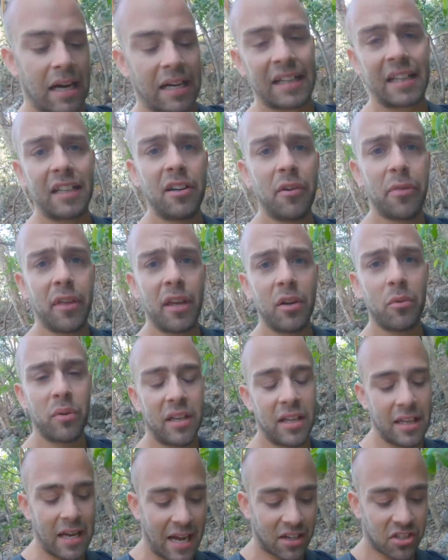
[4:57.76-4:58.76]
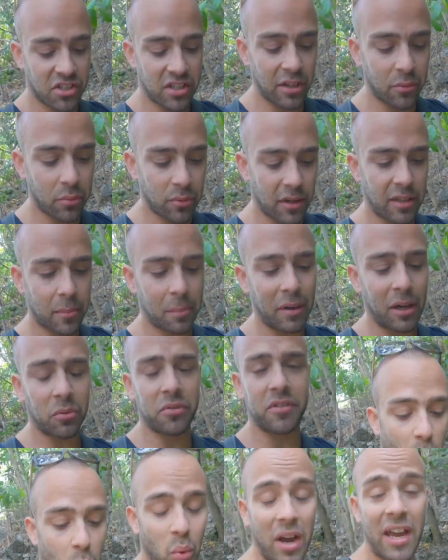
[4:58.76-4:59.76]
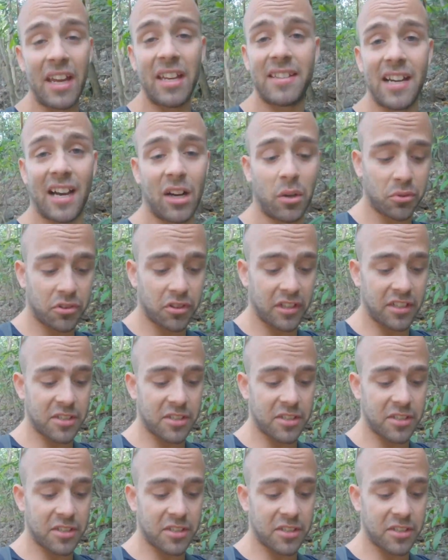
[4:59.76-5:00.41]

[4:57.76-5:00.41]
Another thing we actually read about the way down to